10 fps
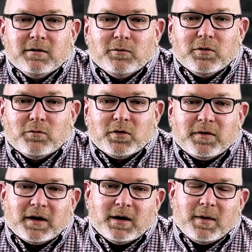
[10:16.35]
we're
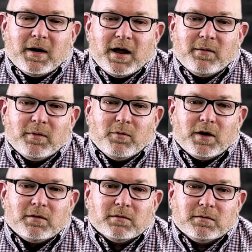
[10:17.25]
thinking about, hey, we
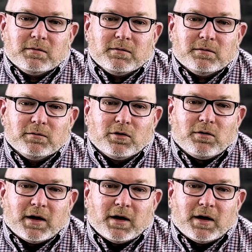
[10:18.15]
want to look